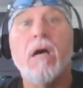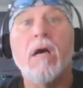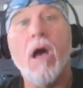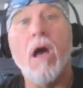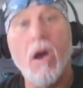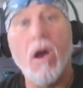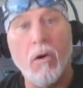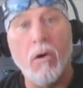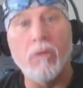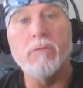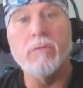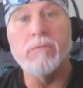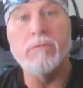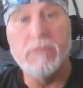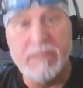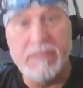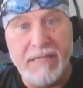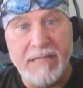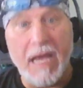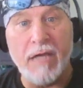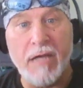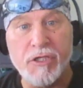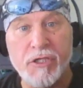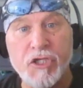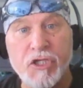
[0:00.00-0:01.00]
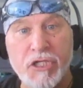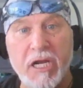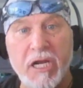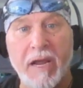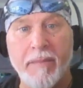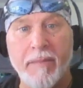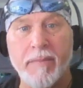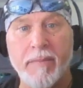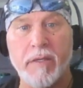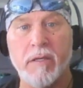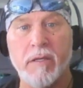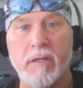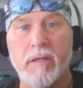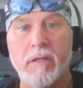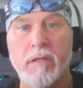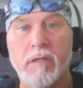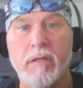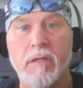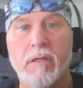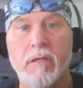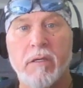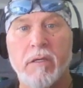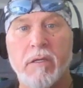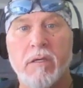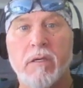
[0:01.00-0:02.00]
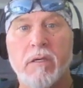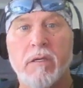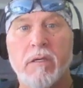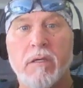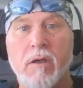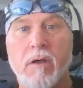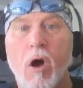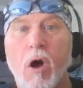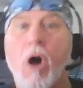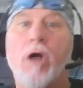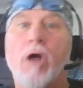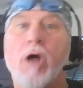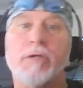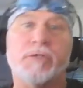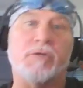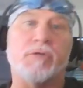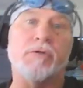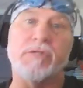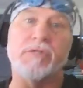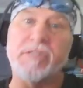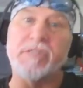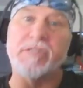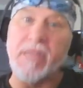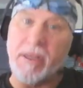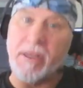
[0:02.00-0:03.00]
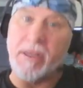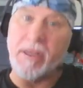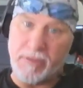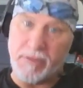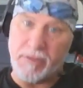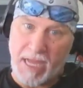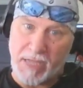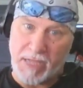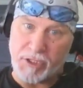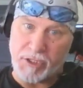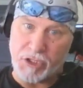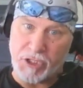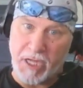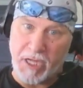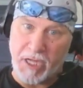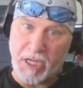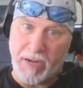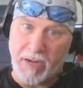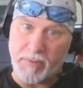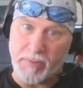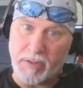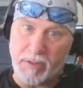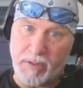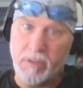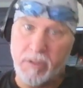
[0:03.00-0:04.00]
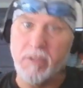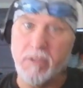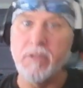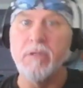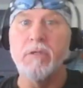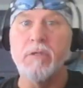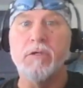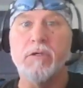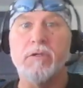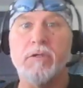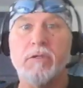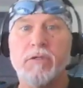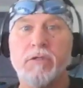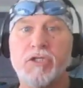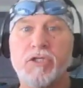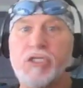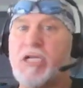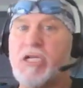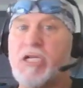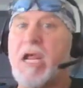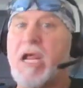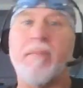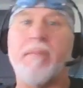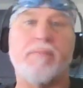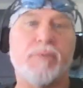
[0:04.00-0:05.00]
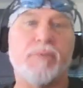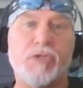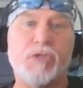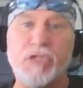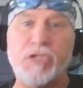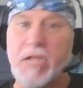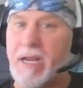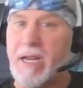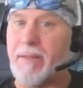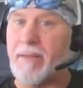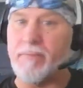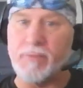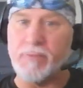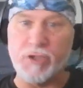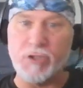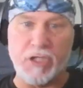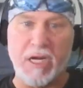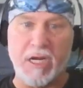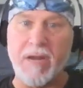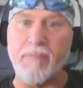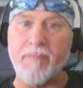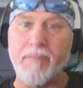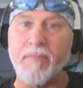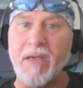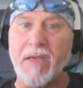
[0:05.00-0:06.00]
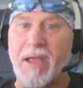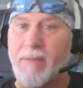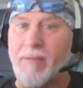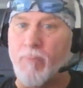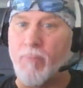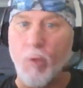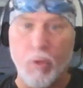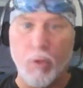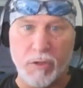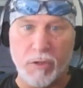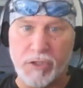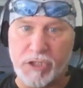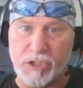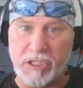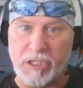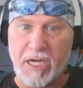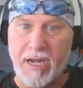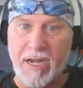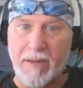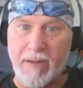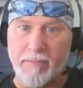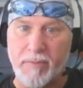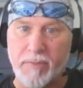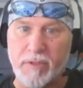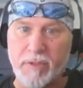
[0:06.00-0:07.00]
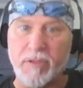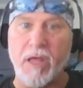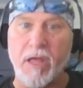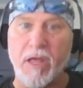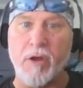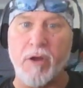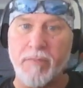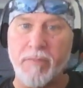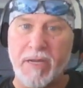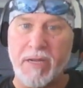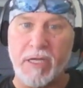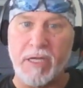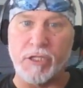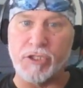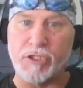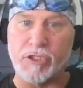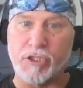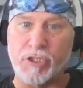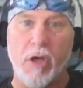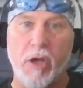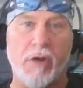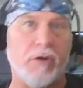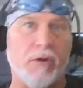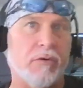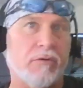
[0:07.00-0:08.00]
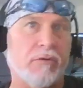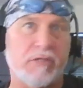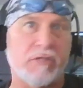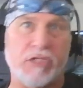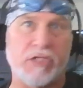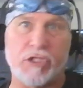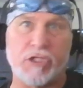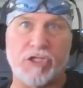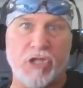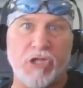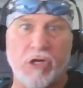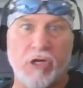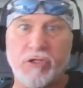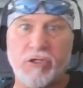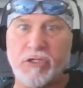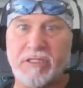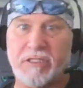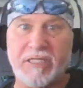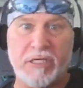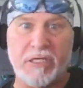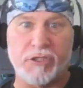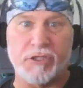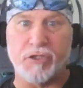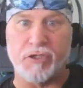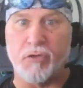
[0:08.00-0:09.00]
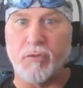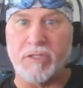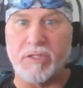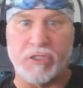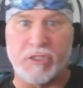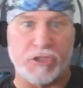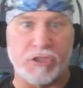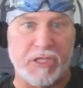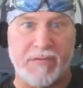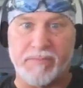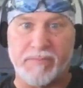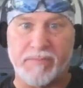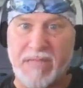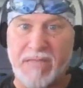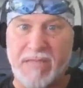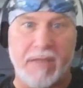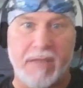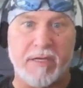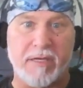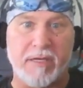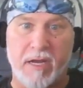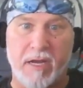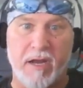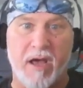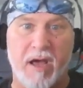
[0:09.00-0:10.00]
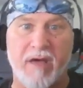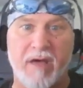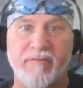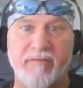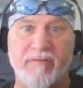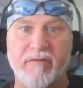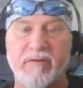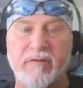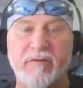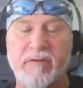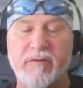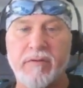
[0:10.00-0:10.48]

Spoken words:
Oh, dead sheep. Altars that are dead sheep. Sheep, sheep, sheep, and more sheep that are being slaughtered. Just showed you a t-shirt with the sheep's head cut off.